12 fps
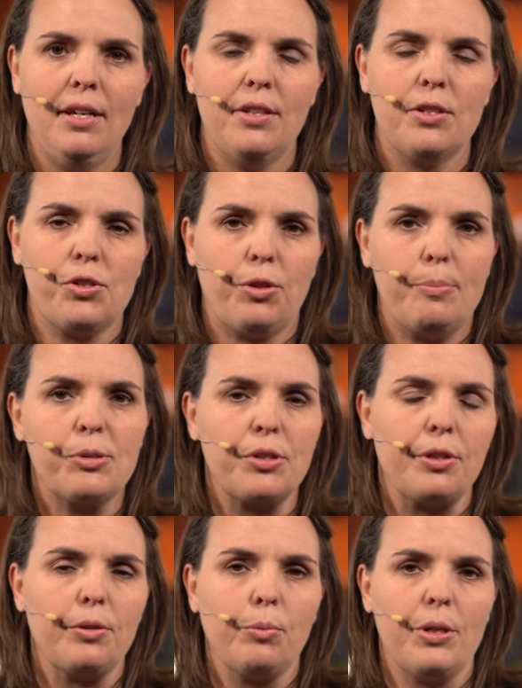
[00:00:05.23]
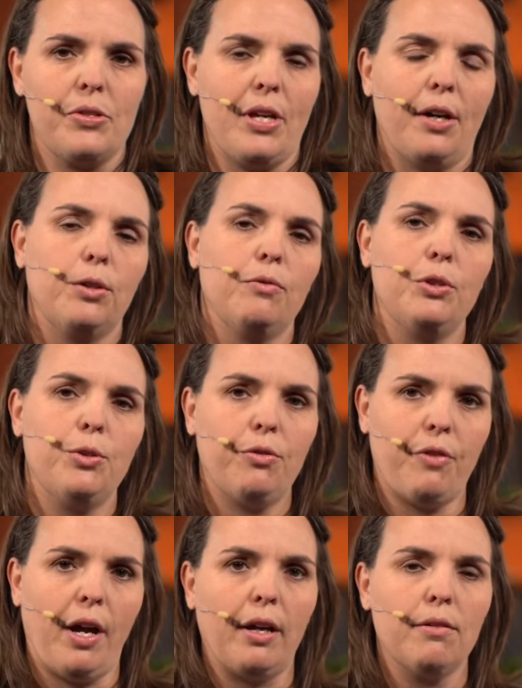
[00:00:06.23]
The scripture was out of Luke
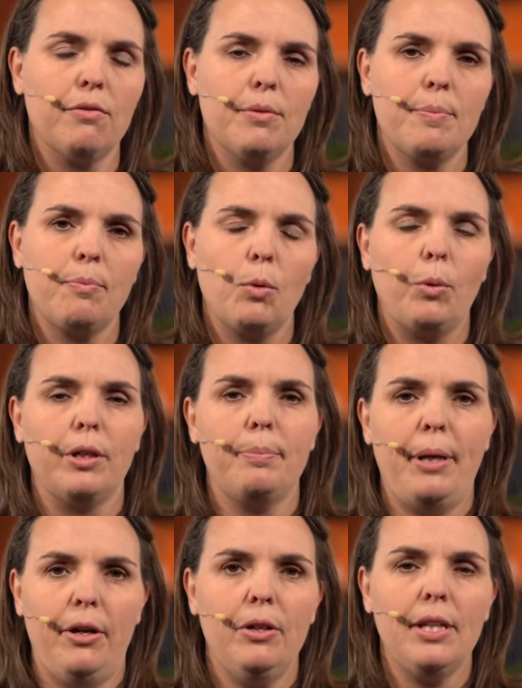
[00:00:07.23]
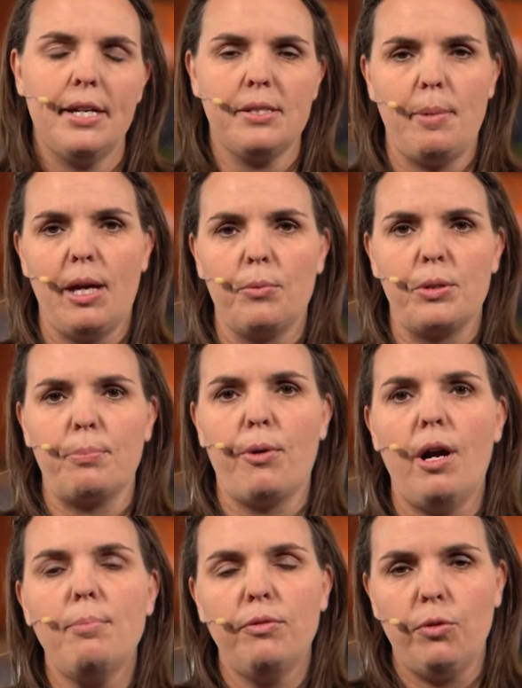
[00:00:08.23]
5, where a paralyzed man was
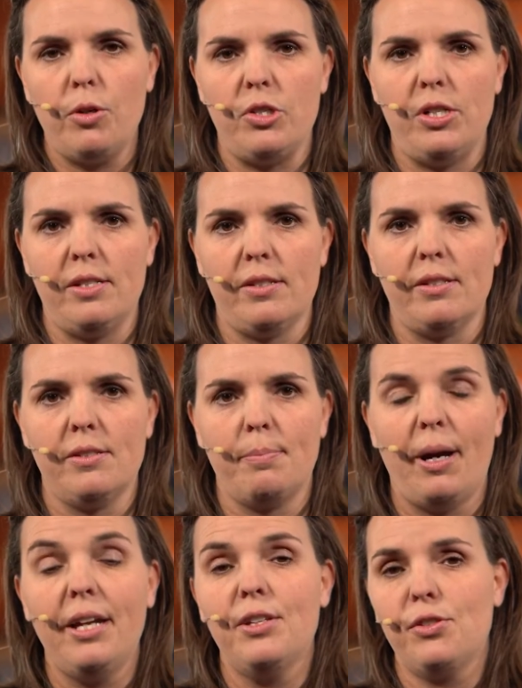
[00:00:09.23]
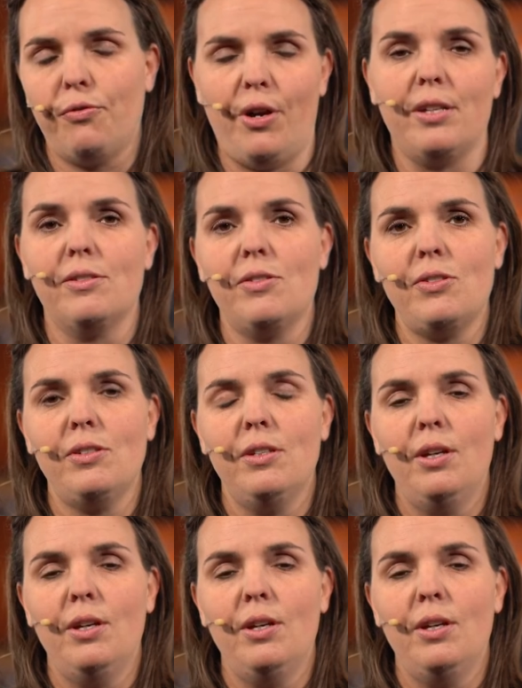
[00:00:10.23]
brought before Jesus by his friends,